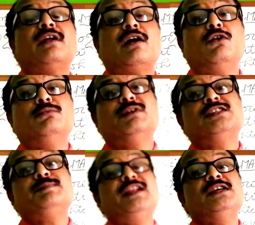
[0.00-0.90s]
how
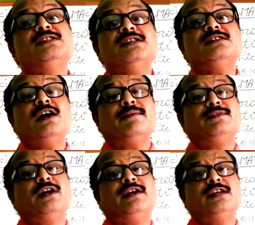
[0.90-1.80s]
much places
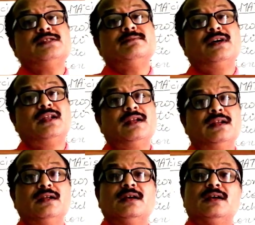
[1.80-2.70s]
of the
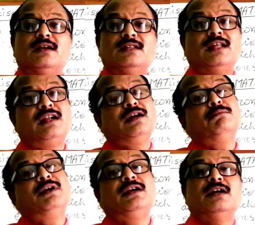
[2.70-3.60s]
decimal the
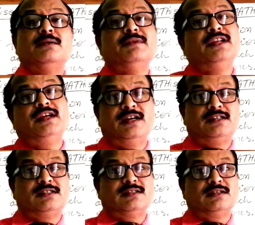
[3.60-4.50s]
number
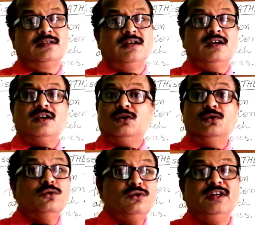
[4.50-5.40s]
terminates.
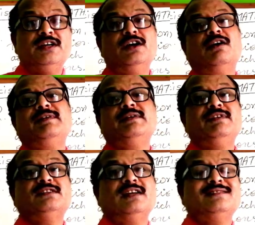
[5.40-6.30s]
No need of
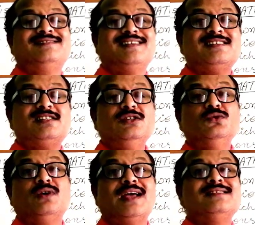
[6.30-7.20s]
division, just
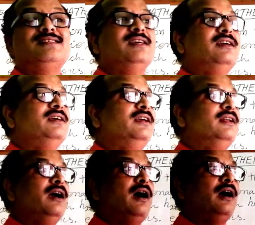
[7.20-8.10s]
you can say
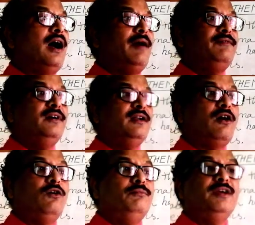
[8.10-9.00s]
in after
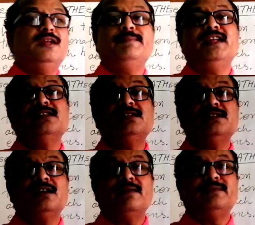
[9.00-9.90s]
how many
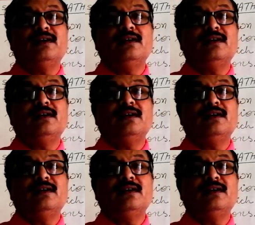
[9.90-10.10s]
places of